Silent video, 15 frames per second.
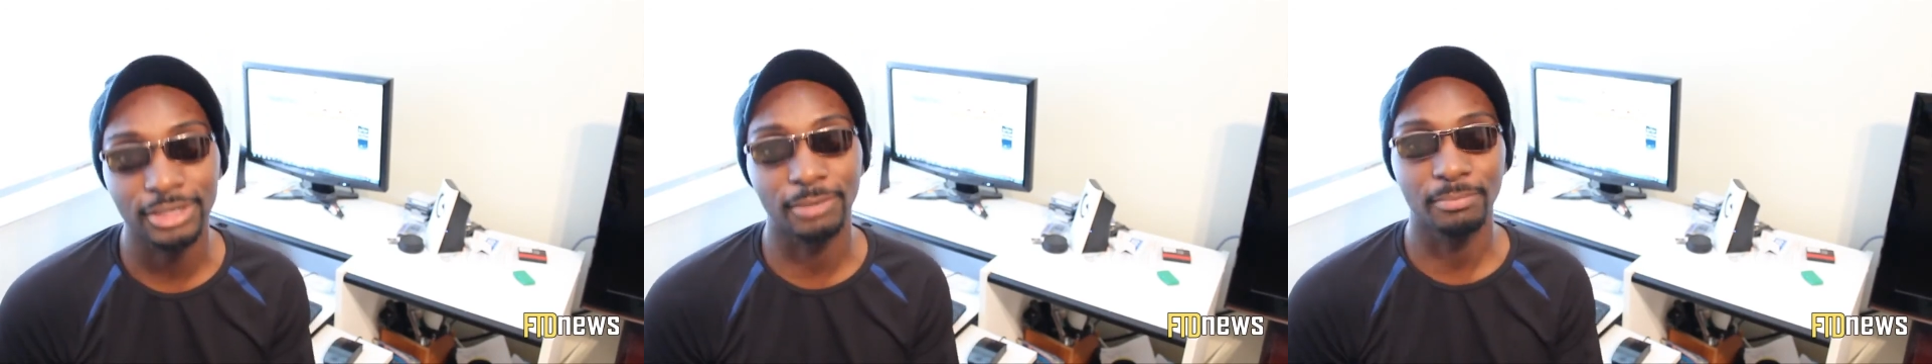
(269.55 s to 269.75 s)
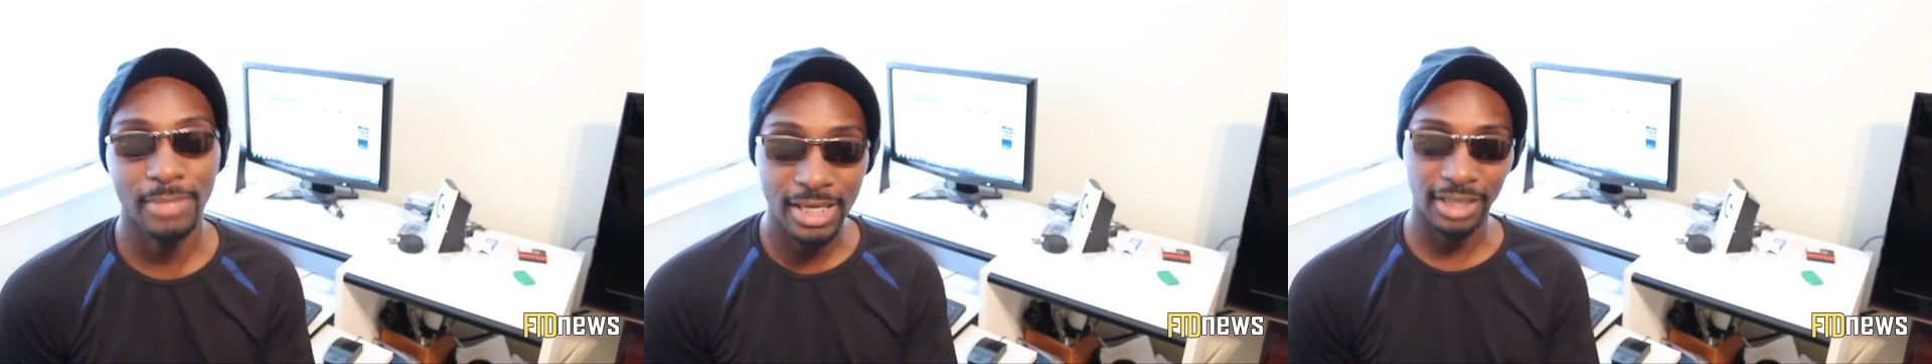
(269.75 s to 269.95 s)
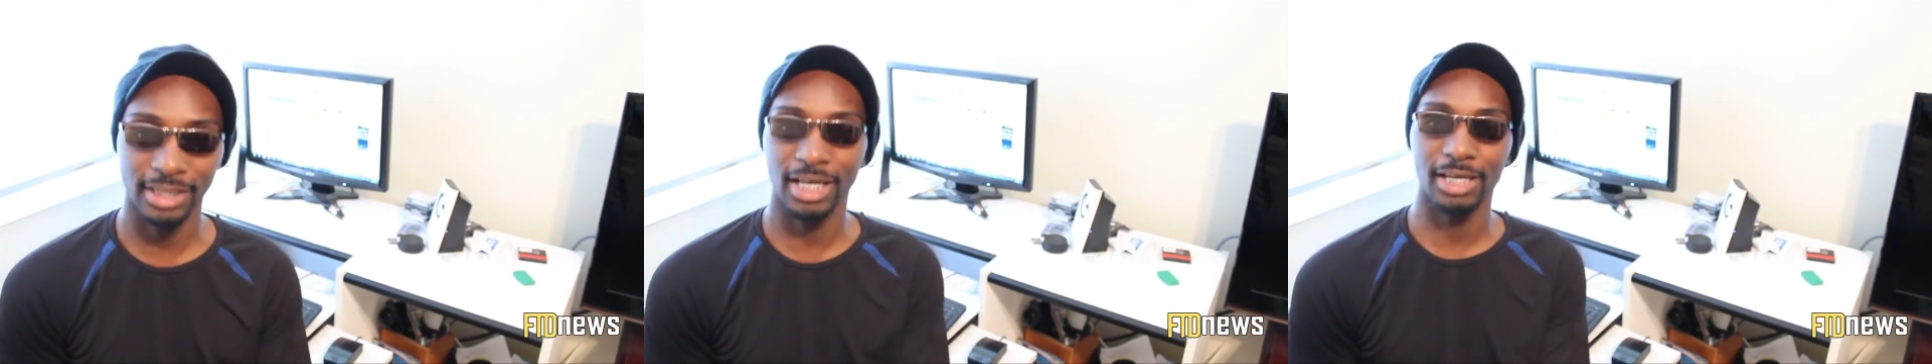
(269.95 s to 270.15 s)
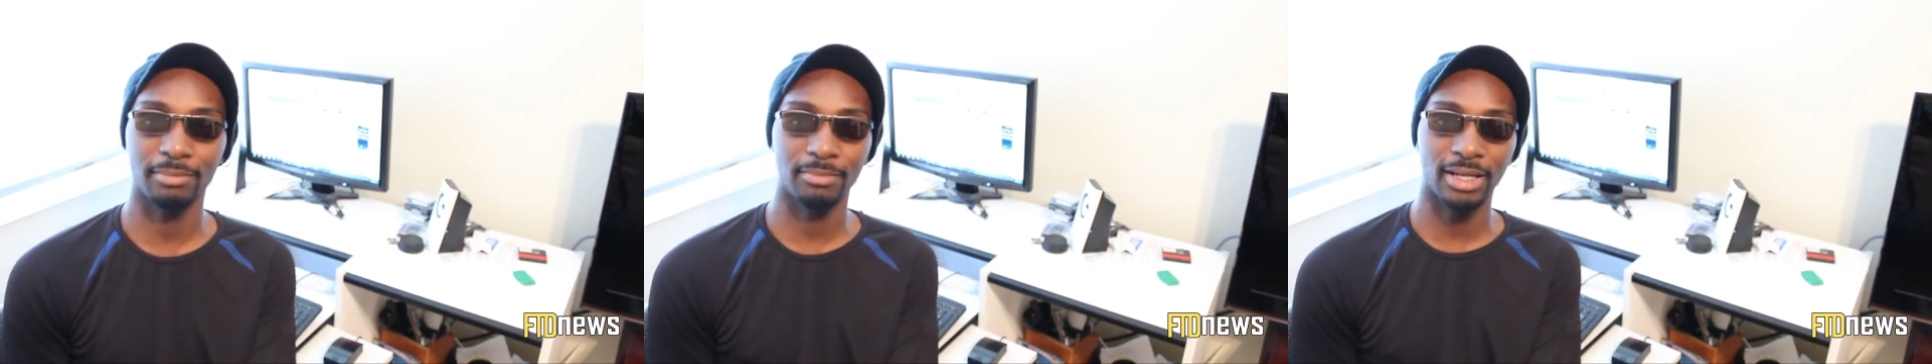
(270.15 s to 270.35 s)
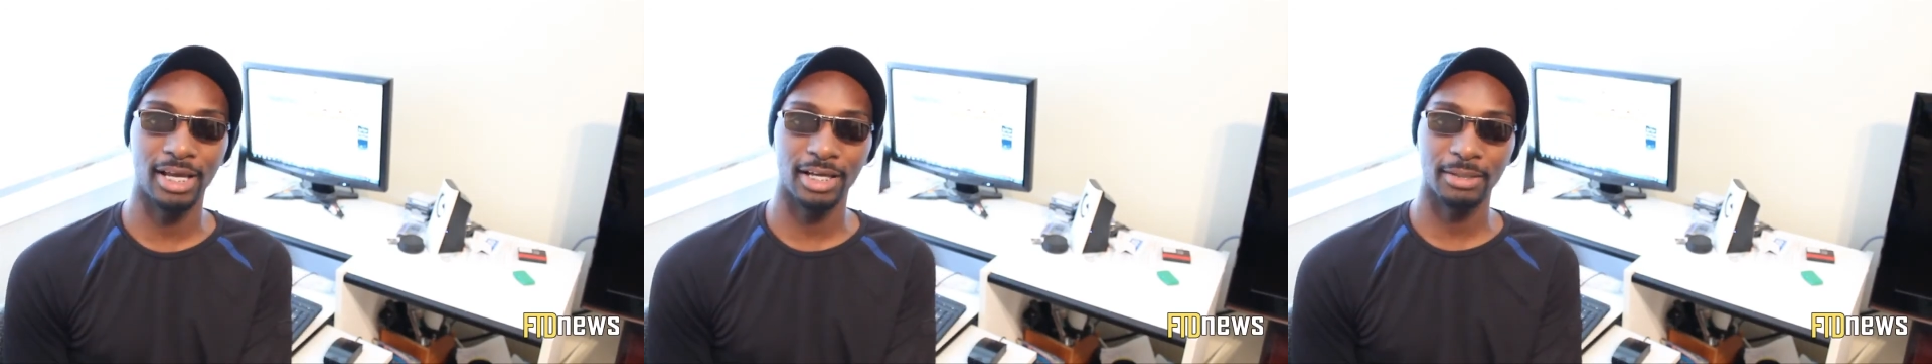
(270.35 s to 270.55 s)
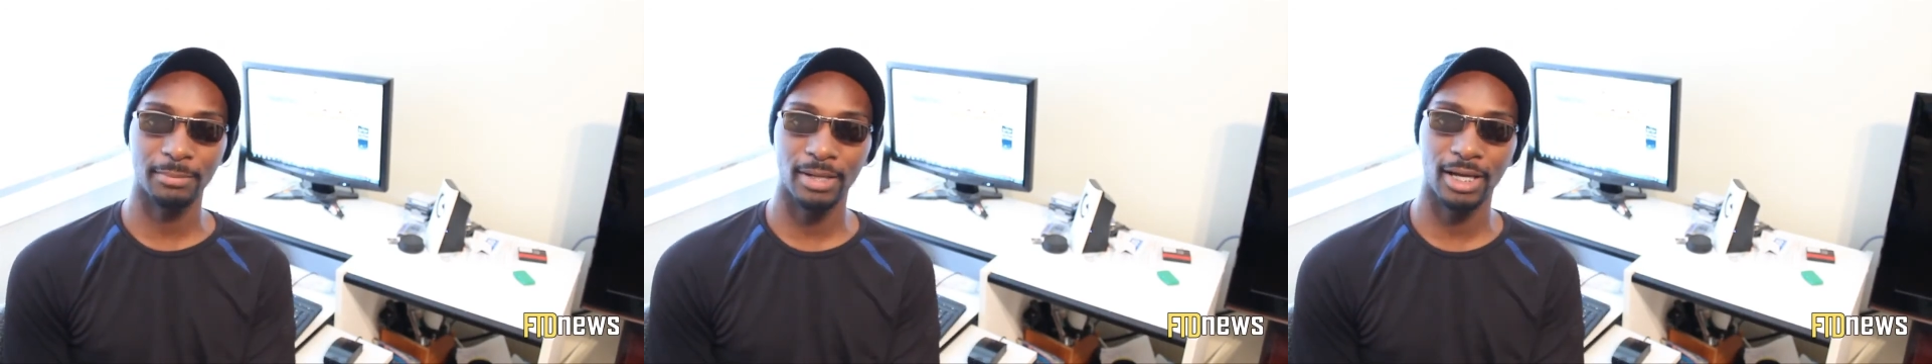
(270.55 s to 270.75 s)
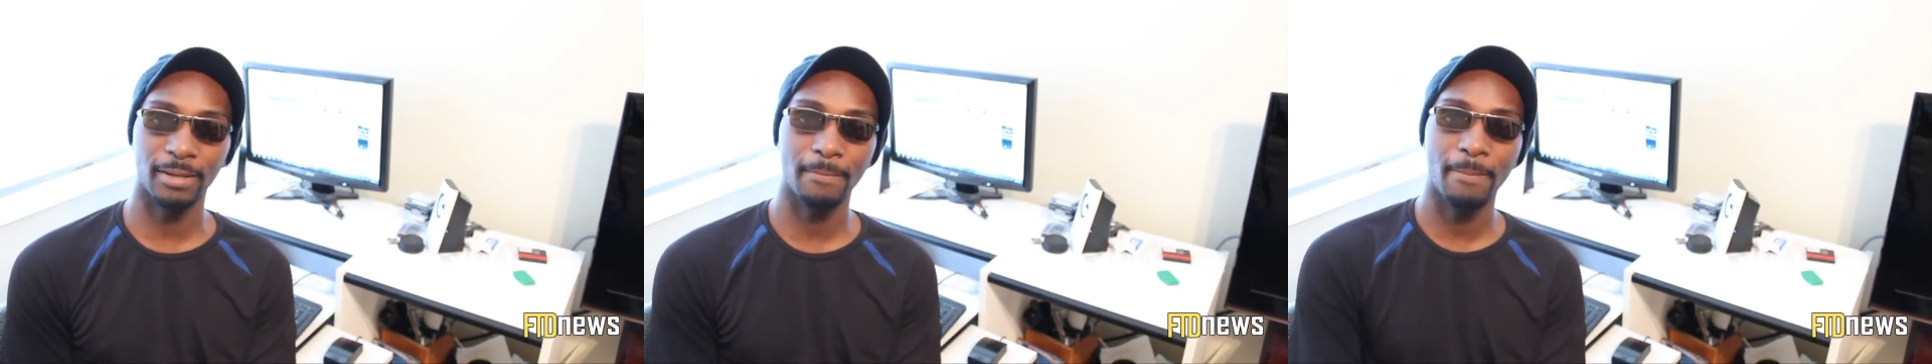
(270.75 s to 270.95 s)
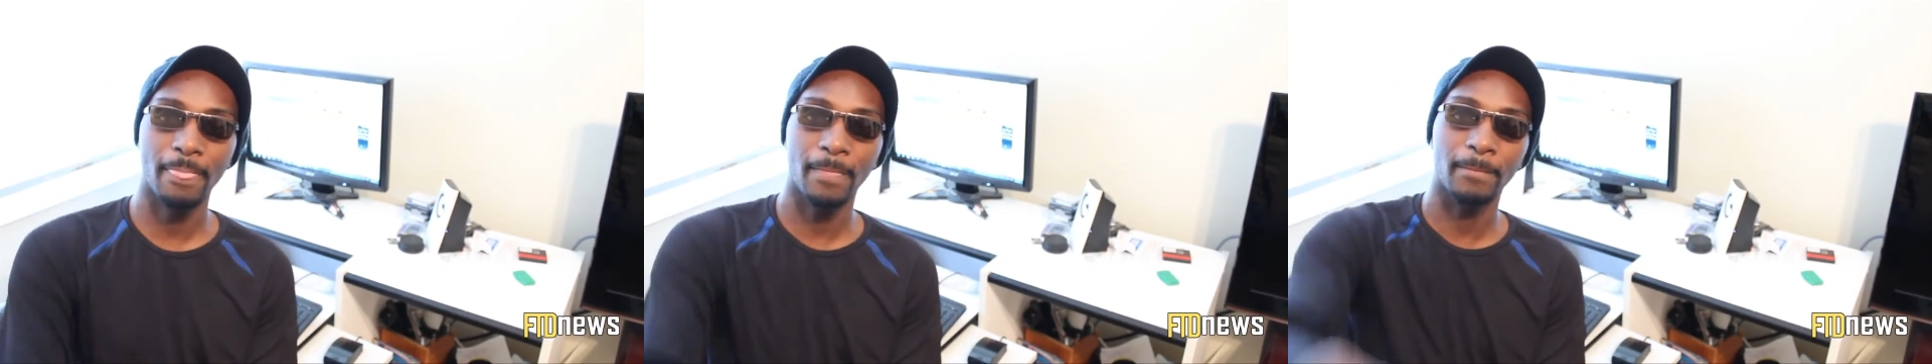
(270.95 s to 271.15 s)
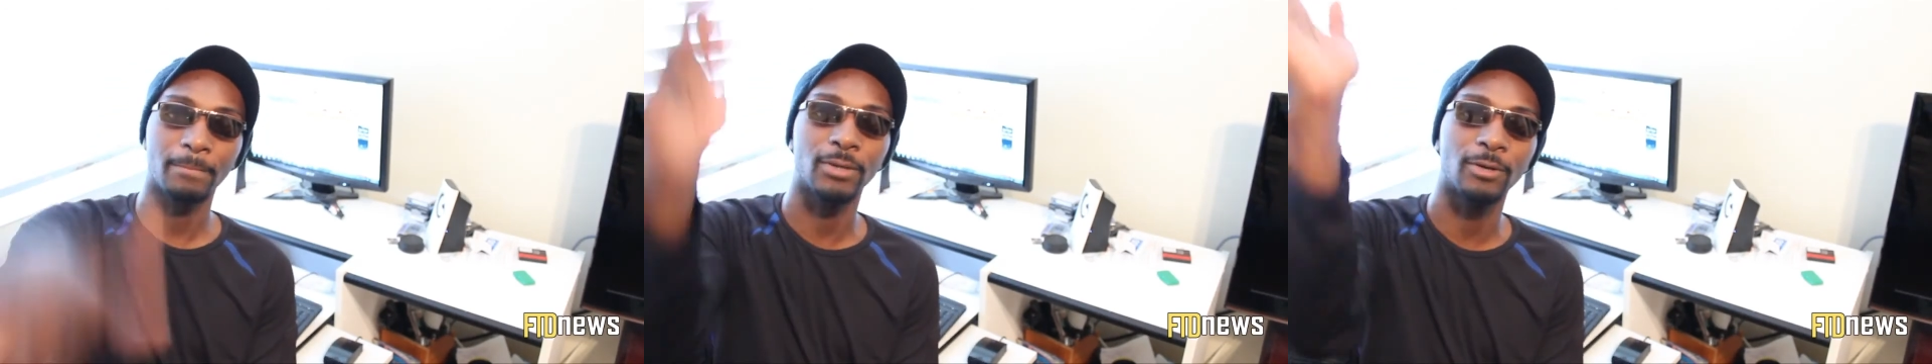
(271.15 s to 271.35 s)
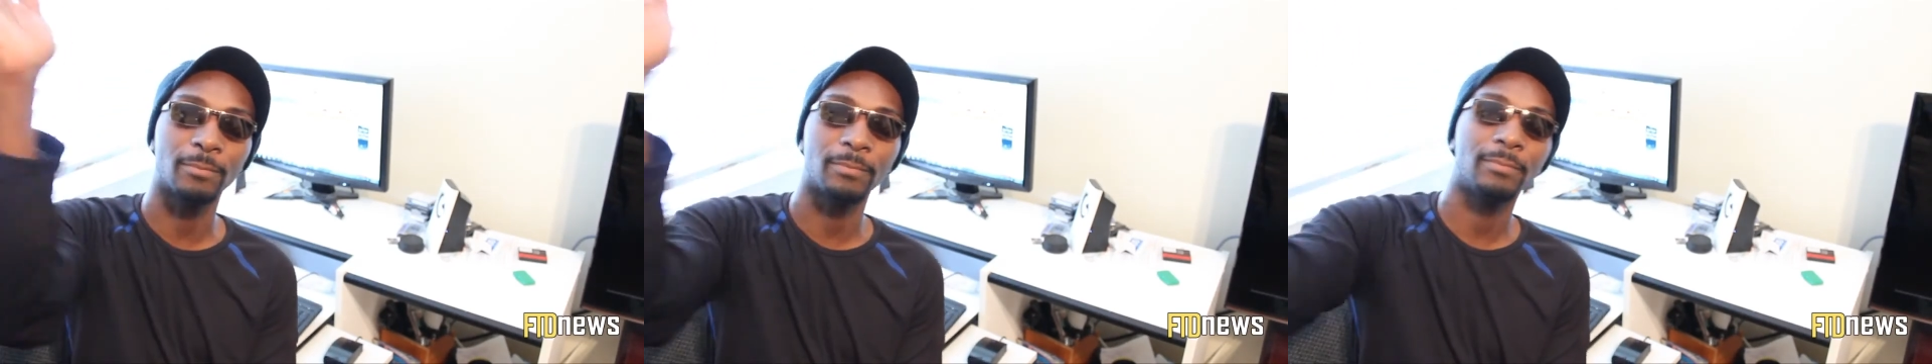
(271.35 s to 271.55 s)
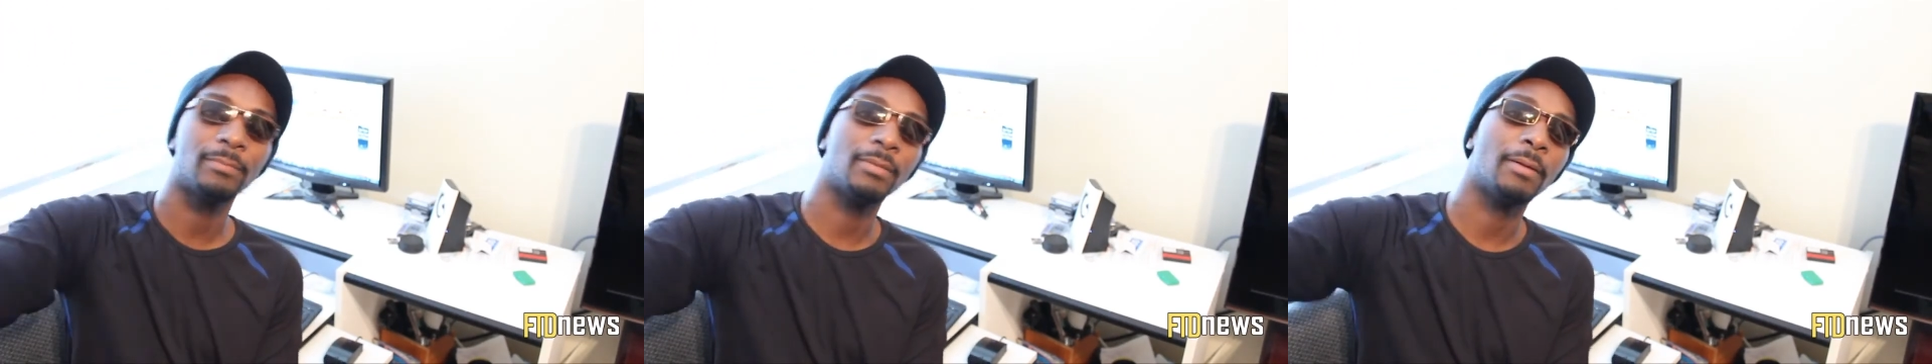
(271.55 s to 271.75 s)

Jamaican black man. Boom.